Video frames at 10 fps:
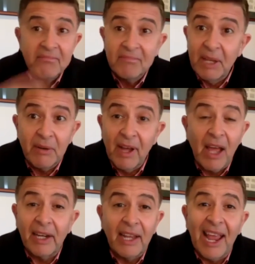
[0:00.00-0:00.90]
were
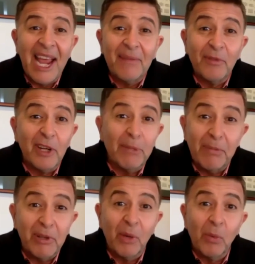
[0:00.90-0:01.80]
only a handful of
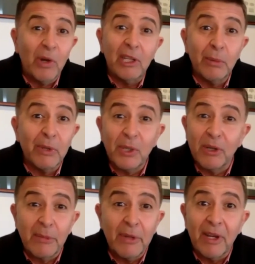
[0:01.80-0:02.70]
people in the world who were
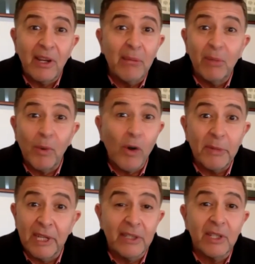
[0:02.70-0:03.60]
talking about global
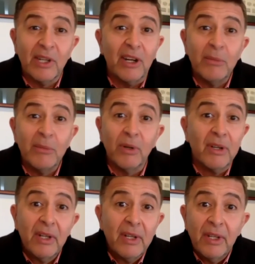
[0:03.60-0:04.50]
warming at the time, or
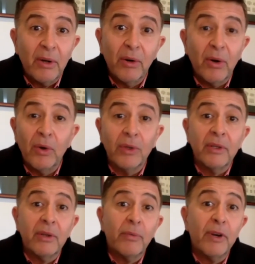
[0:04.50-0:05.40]

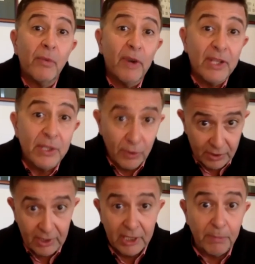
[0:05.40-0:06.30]

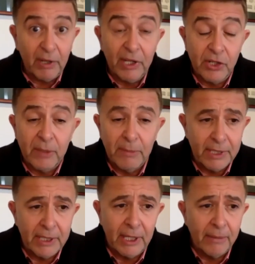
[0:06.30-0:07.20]
resource depletion. But
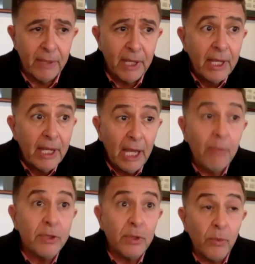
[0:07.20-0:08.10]
it
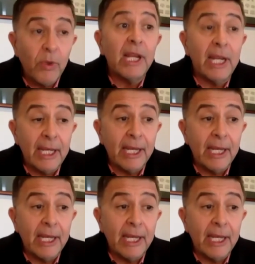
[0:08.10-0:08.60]
was a really